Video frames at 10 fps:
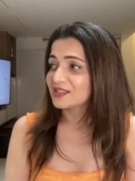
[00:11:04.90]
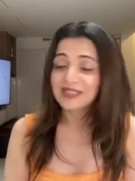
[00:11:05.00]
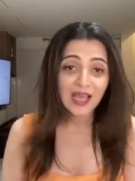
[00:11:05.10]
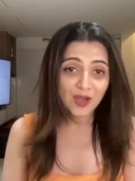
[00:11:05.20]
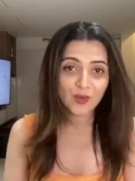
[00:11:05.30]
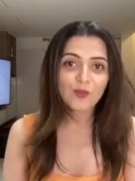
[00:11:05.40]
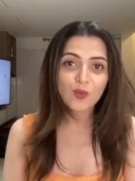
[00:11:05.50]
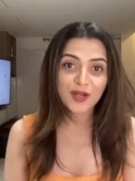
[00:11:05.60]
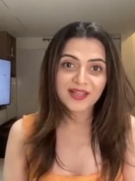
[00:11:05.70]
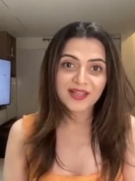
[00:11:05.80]
now
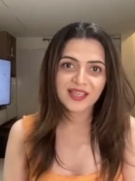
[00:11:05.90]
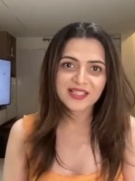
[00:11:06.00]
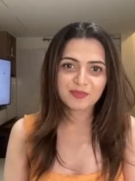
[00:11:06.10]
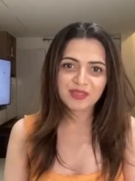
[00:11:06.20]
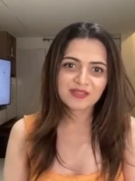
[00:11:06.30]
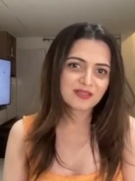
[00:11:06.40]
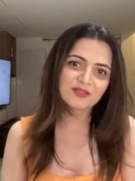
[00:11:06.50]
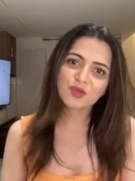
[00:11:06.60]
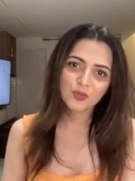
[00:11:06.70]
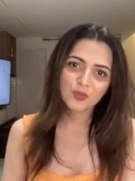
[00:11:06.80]
what I experience
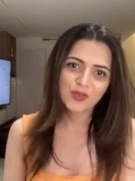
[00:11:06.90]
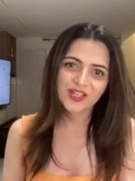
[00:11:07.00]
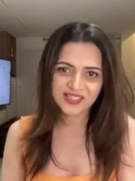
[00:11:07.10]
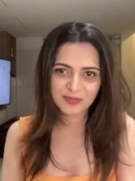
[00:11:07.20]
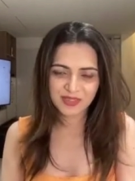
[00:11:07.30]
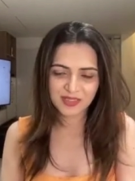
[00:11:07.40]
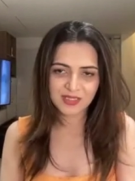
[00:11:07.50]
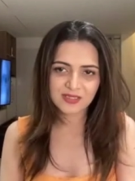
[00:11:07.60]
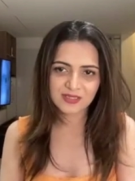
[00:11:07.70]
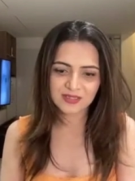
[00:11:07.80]
is not what I
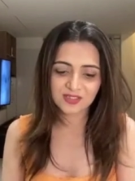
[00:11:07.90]
experienced.